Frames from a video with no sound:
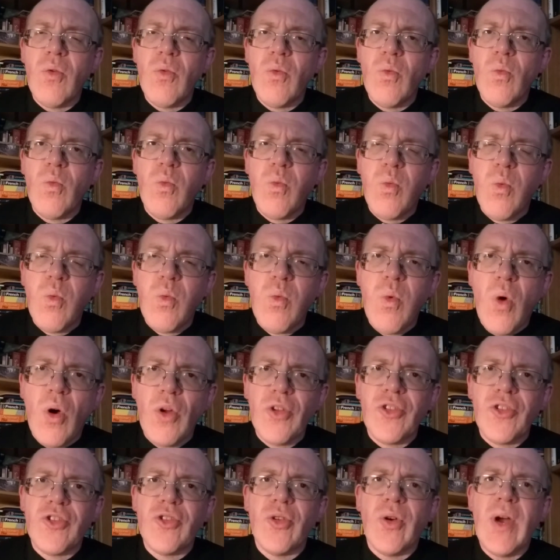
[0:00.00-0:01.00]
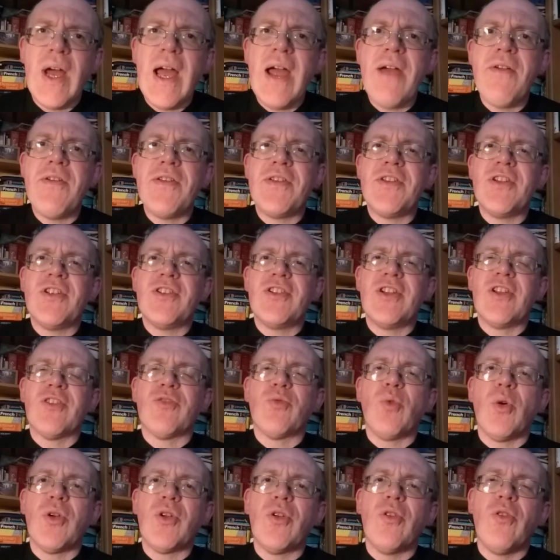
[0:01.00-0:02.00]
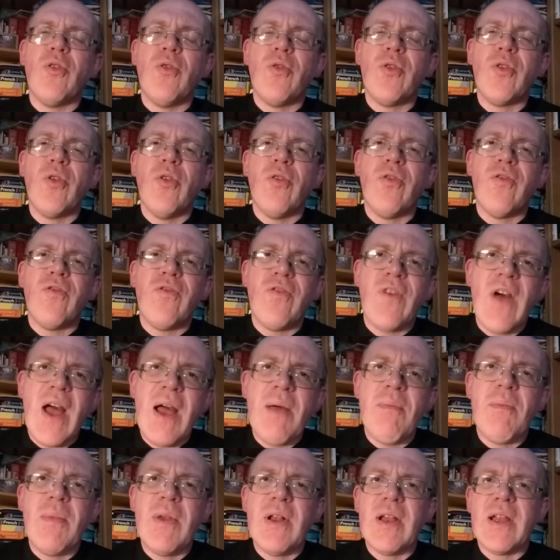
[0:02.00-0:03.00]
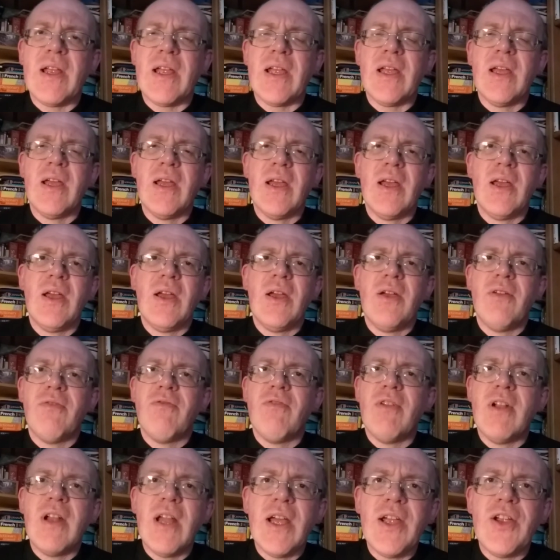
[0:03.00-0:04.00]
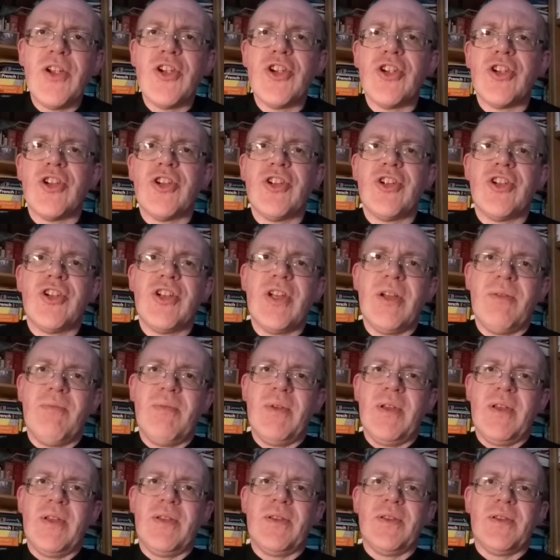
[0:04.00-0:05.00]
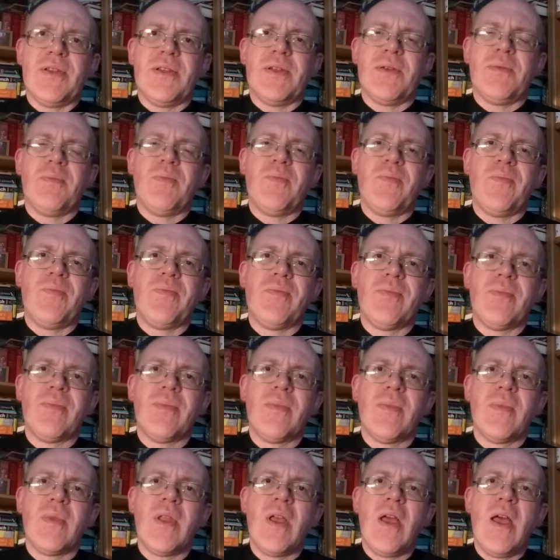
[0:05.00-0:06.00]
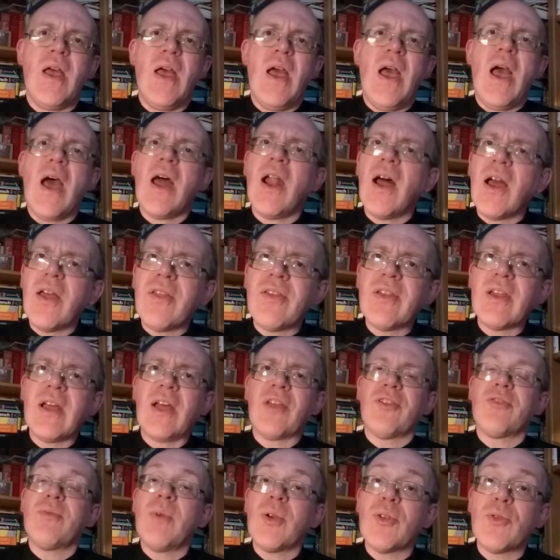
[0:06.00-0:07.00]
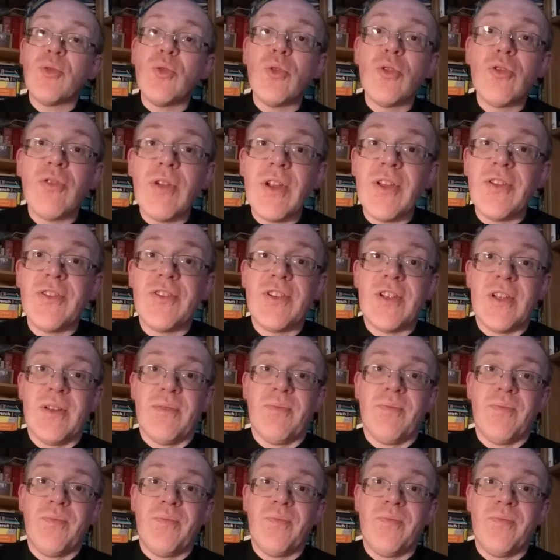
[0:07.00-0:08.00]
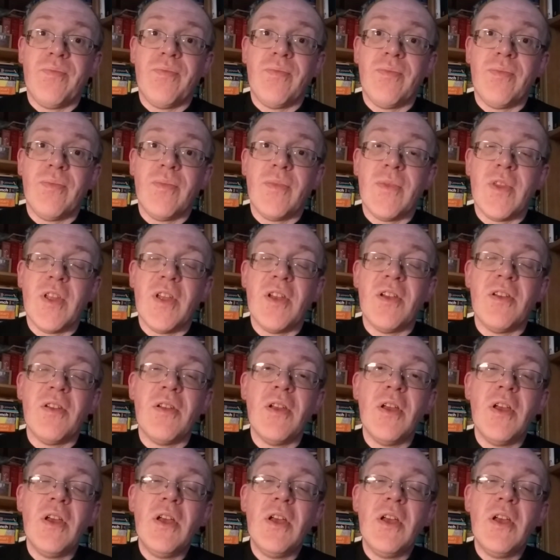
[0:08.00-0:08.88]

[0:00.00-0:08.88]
what your heritage is, what your, your family relationship is. And I think that's much more Christian than